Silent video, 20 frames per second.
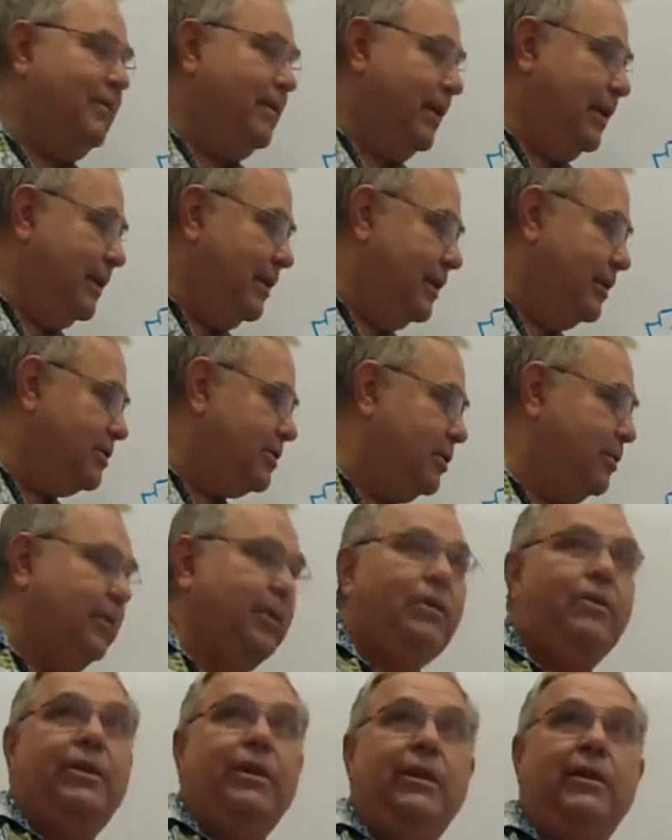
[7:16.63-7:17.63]
and the
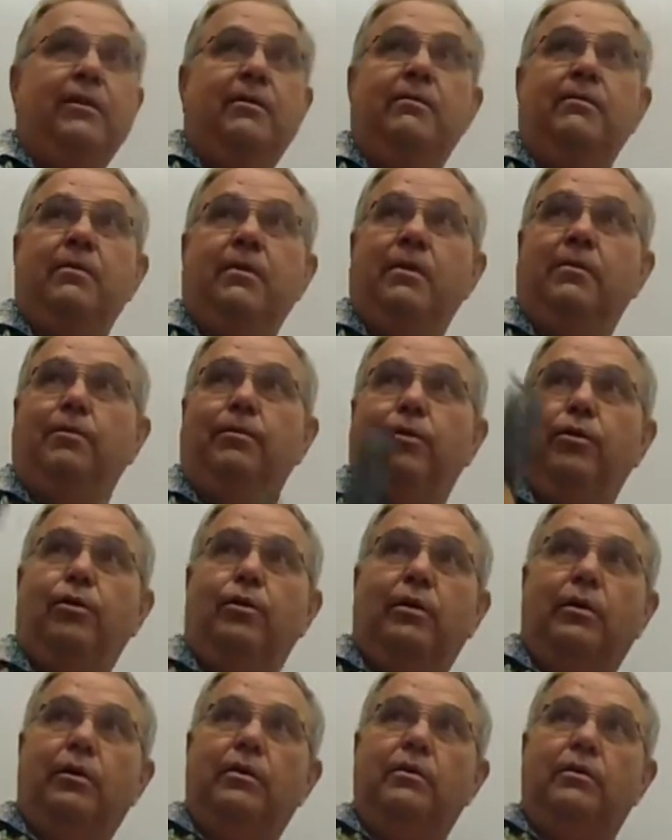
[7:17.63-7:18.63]
instability
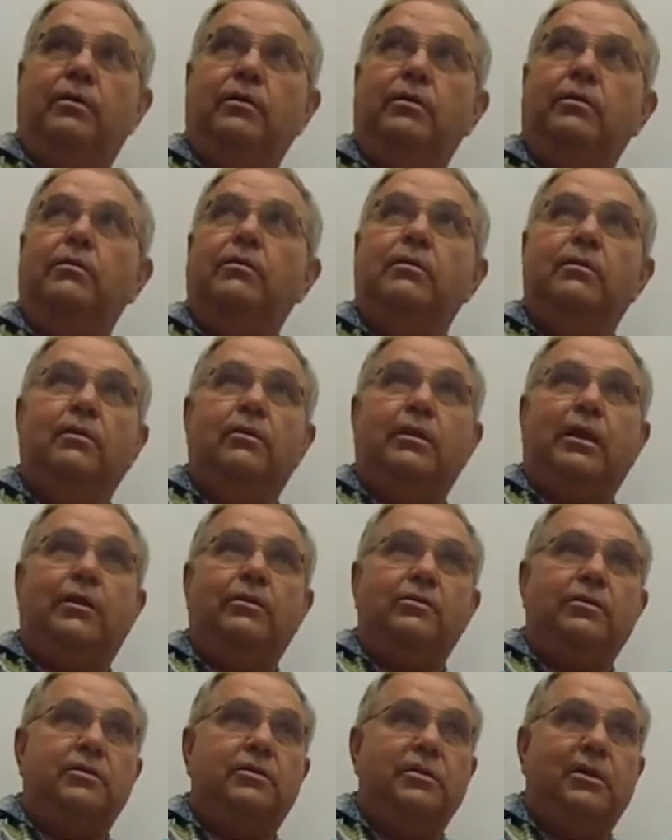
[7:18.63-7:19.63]
blew a
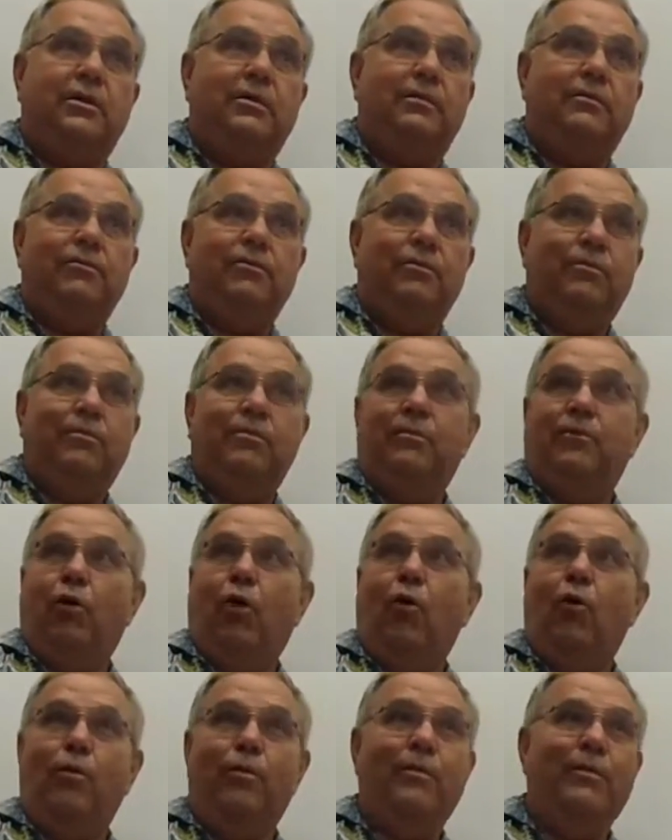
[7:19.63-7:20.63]
1,000-ton
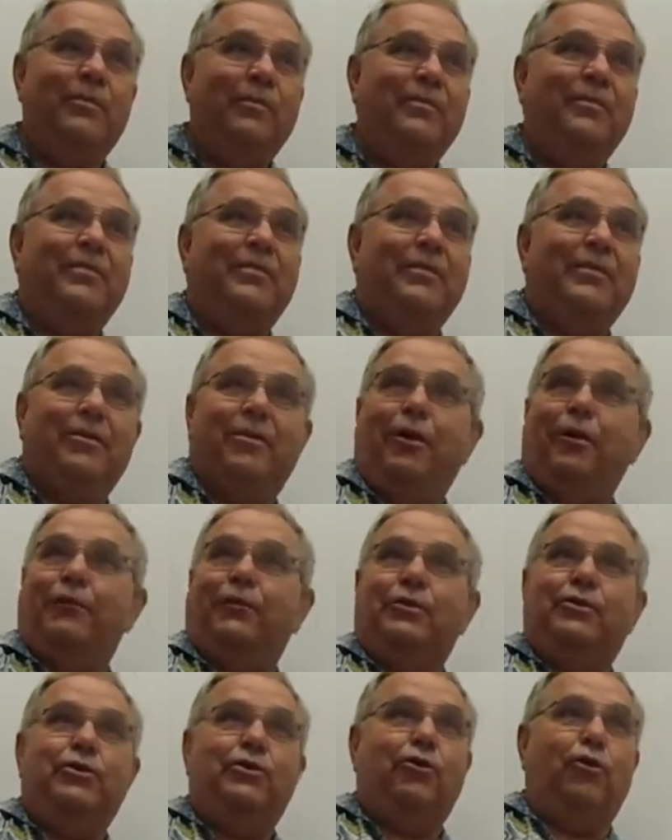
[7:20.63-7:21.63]
dome
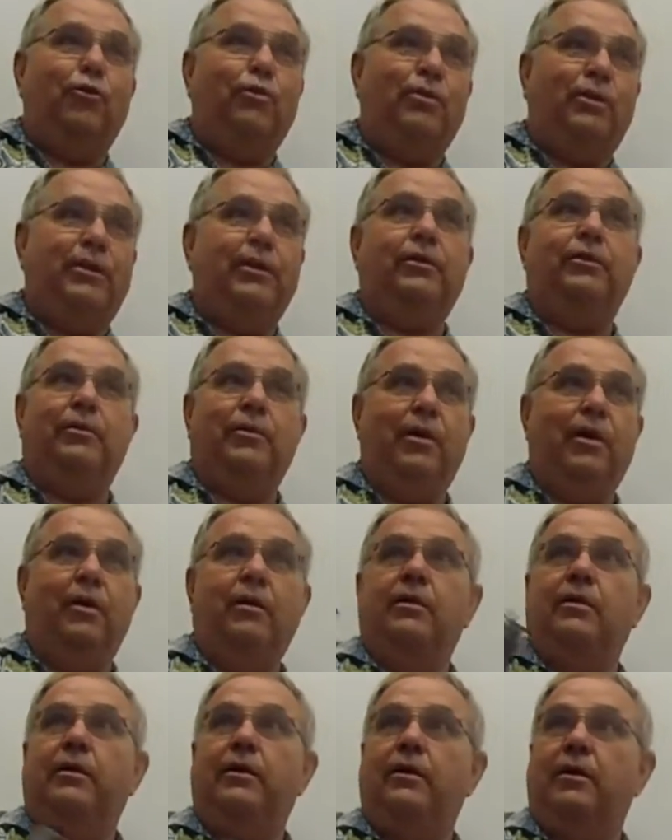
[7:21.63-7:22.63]
off the Chernobyl, killed them
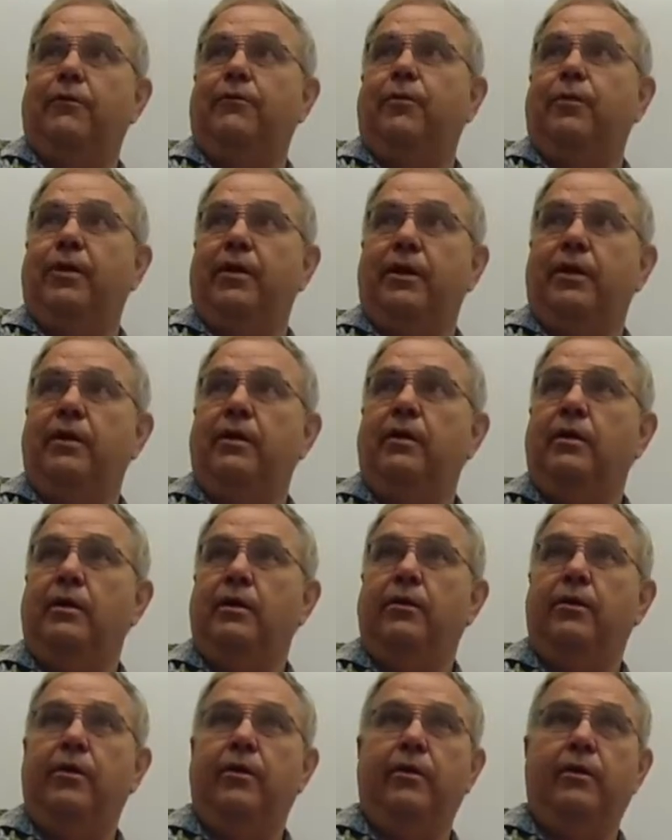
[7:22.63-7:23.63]
all, killed everybody
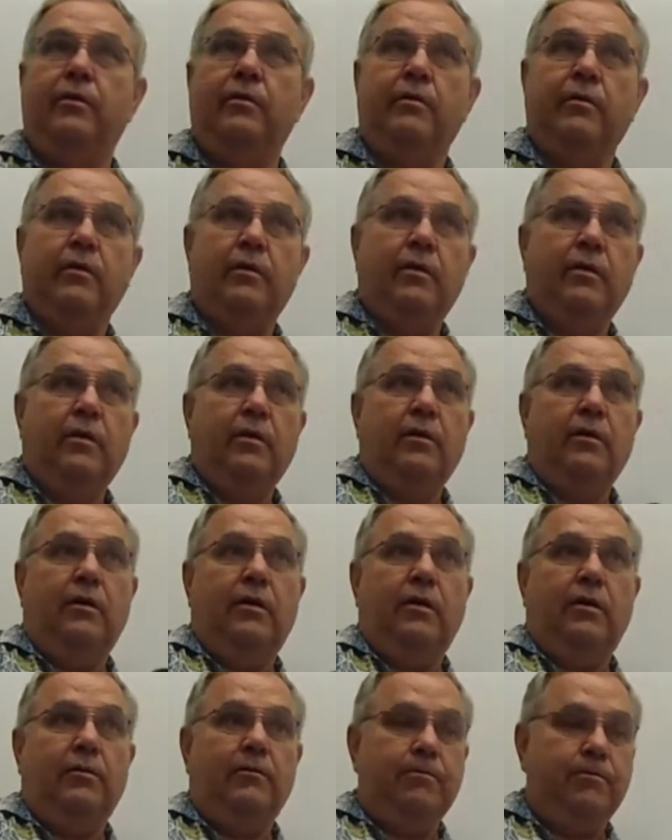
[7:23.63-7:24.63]
in there.
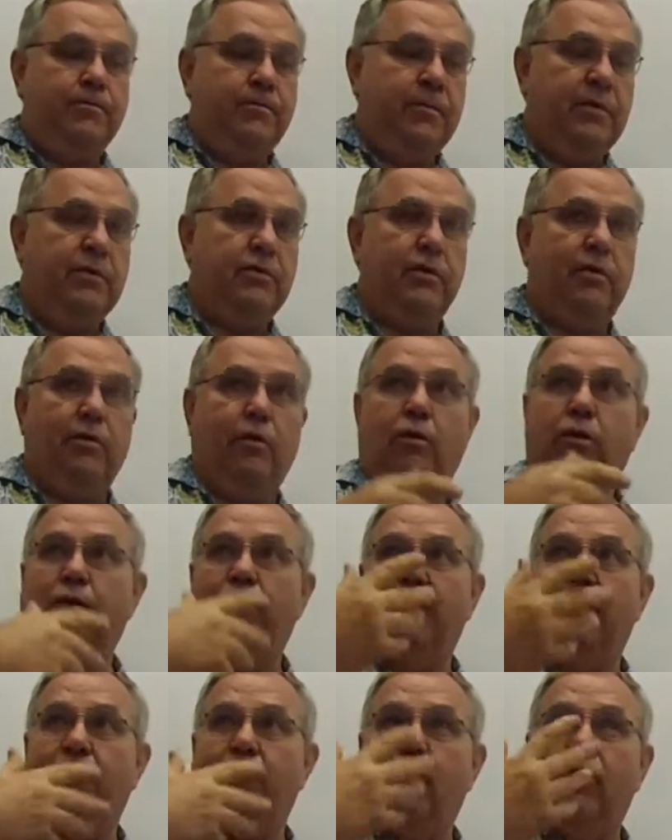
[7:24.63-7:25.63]
So only
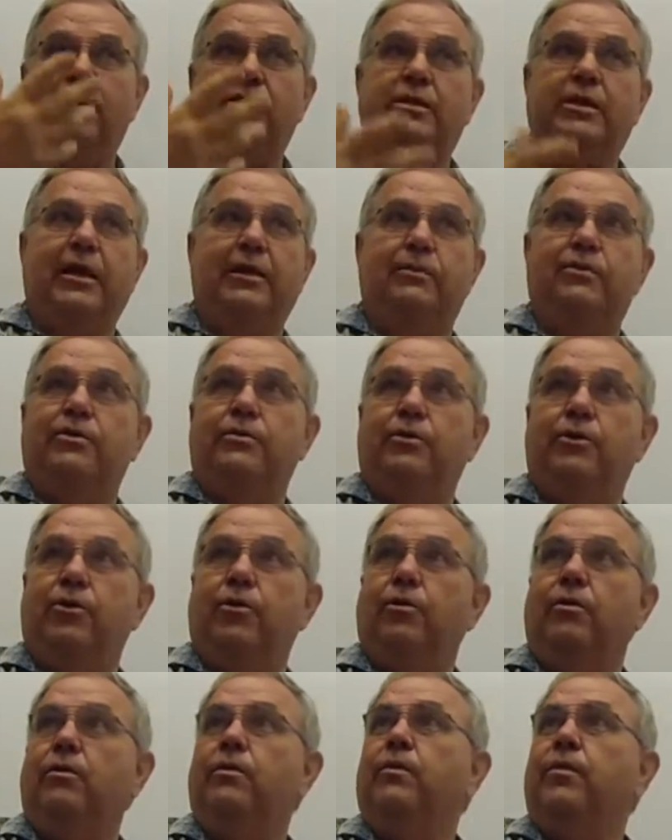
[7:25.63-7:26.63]
by voice tapes do we
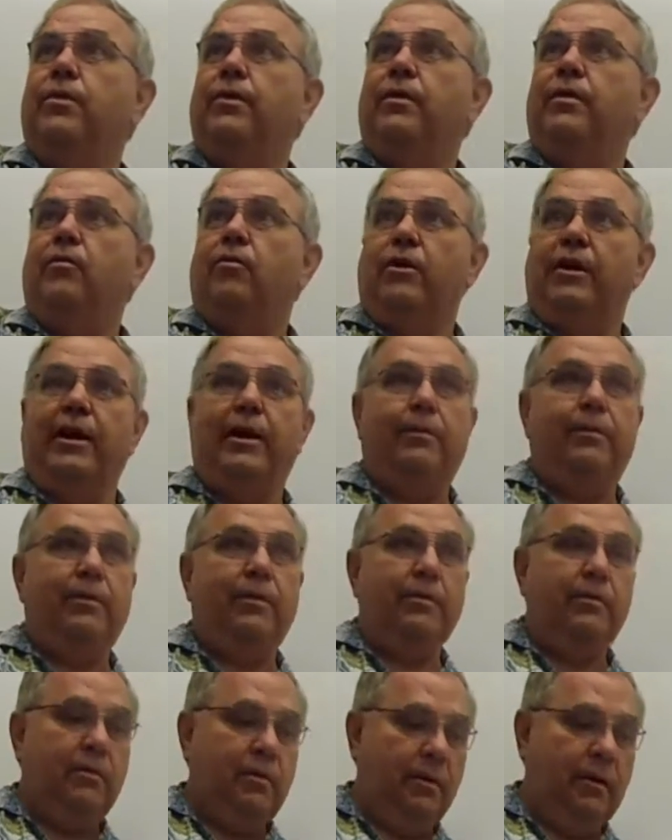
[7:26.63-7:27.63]
know what
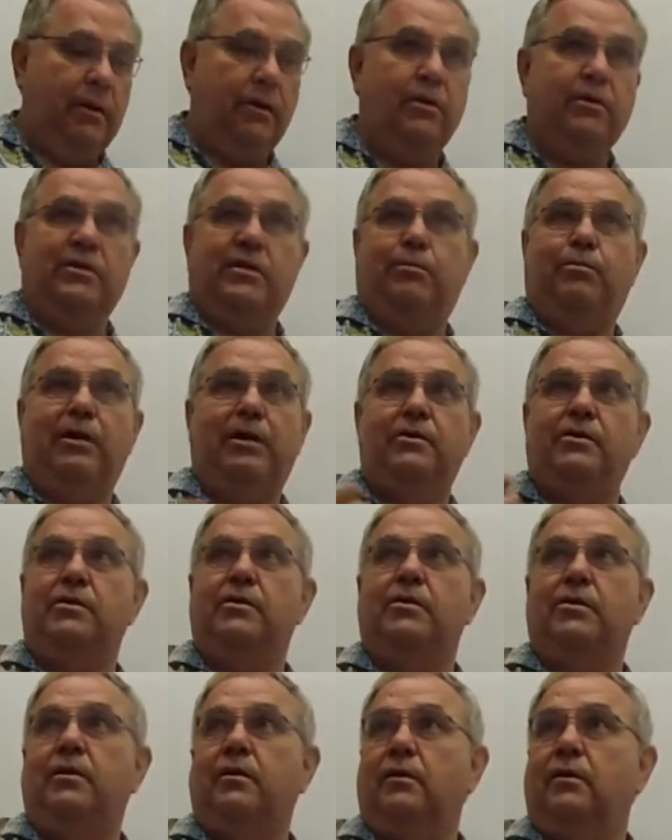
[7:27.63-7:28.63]
happened. And of course, the place is
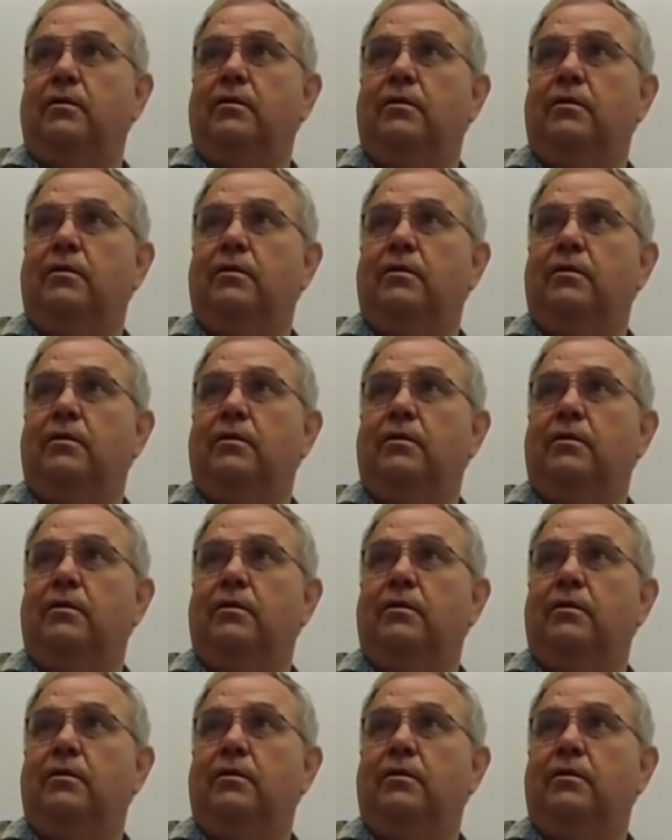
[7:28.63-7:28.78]
still